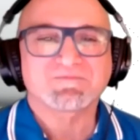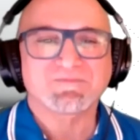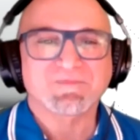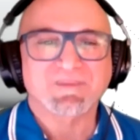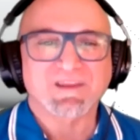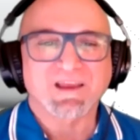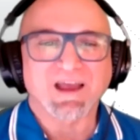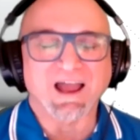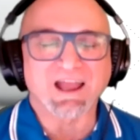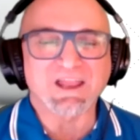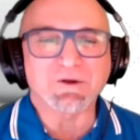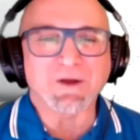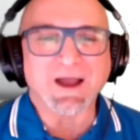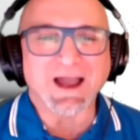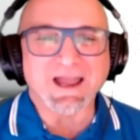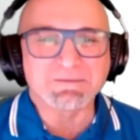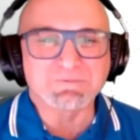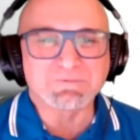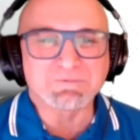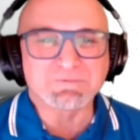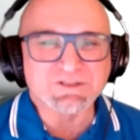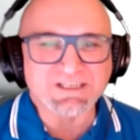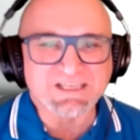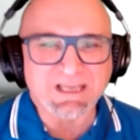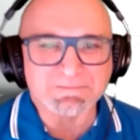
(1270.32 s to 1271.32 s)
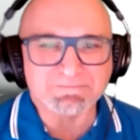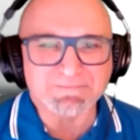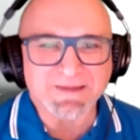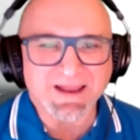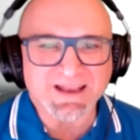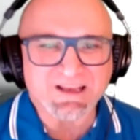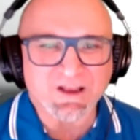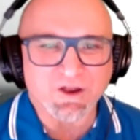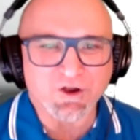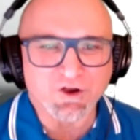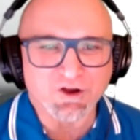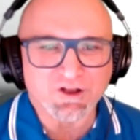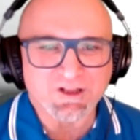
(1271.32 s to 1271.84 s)
Are you able to get back
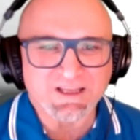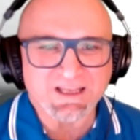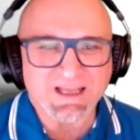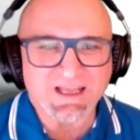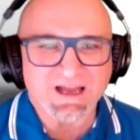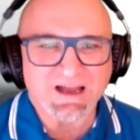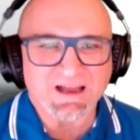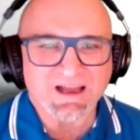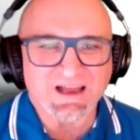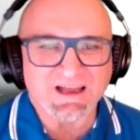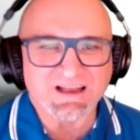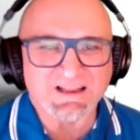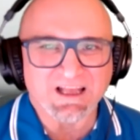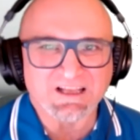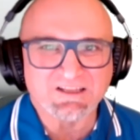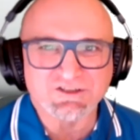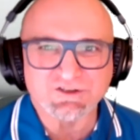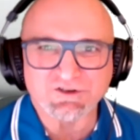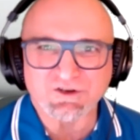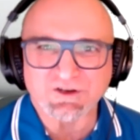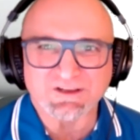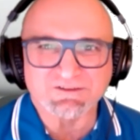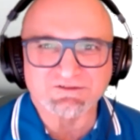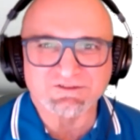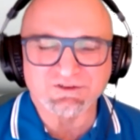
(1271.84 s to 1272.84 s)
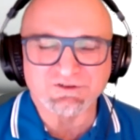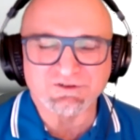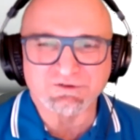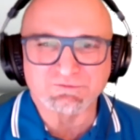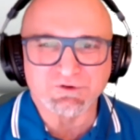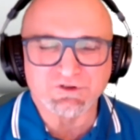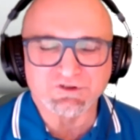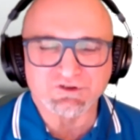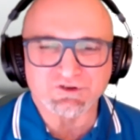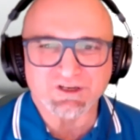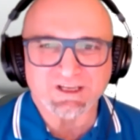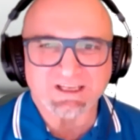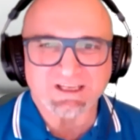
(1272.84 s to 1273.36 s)
earlier? Like,
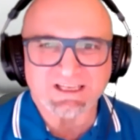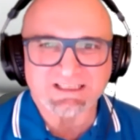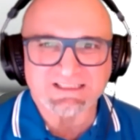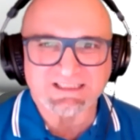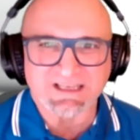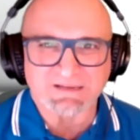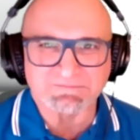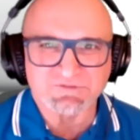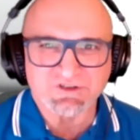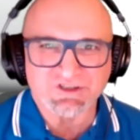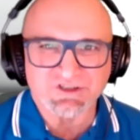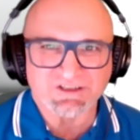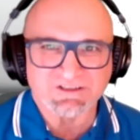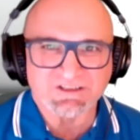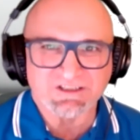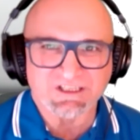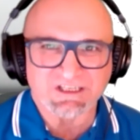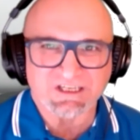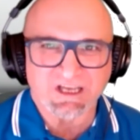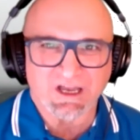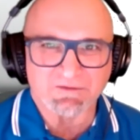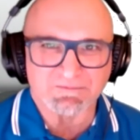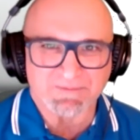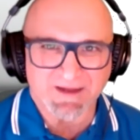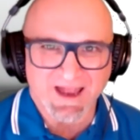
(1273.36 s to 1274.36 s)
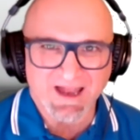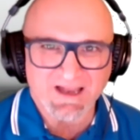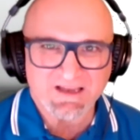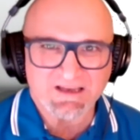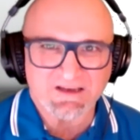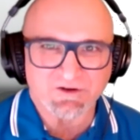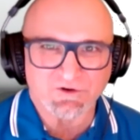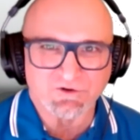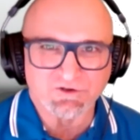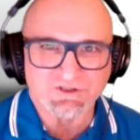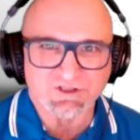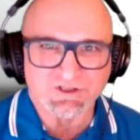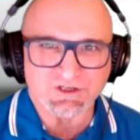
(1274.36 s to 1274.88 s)
would you get exemption to go back,
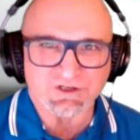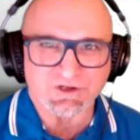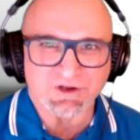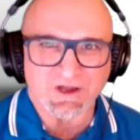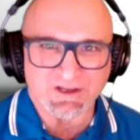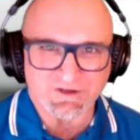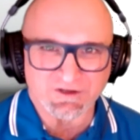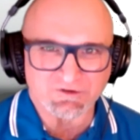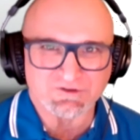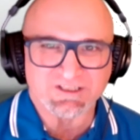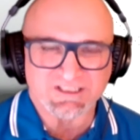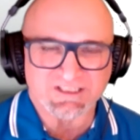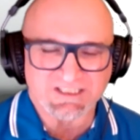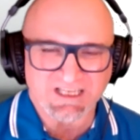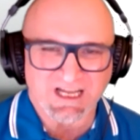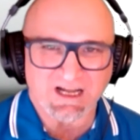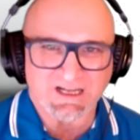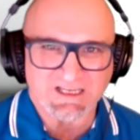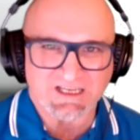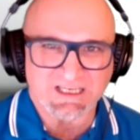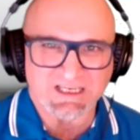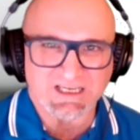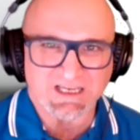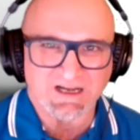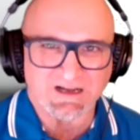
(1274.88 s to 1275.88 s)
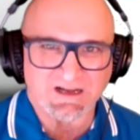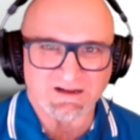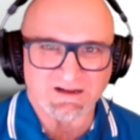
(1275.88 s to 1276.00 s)
or are you stuck here?